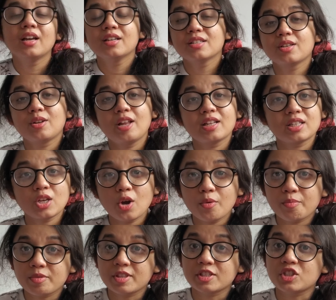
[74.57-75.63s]
So let's hope
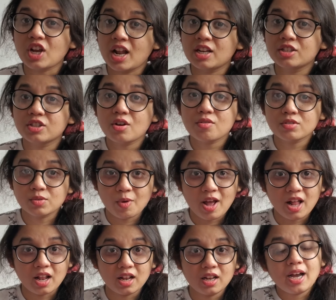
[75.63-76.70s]
this challenge goes
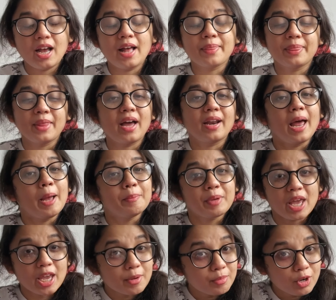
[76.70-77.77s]
well and that I'm
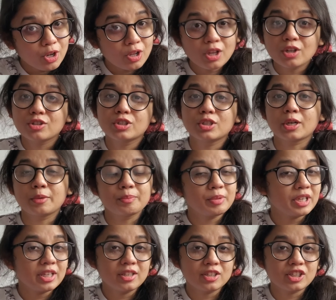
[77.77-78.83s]
able to complete
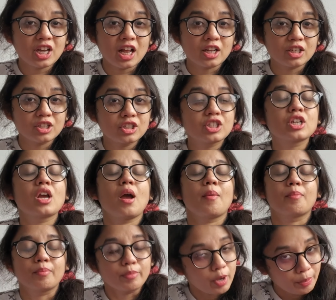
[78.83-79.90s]
the challenge
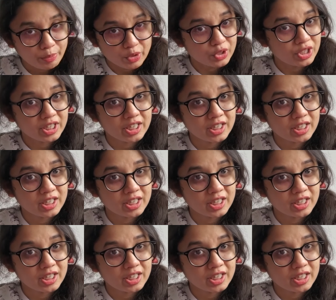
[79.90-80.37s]
properly.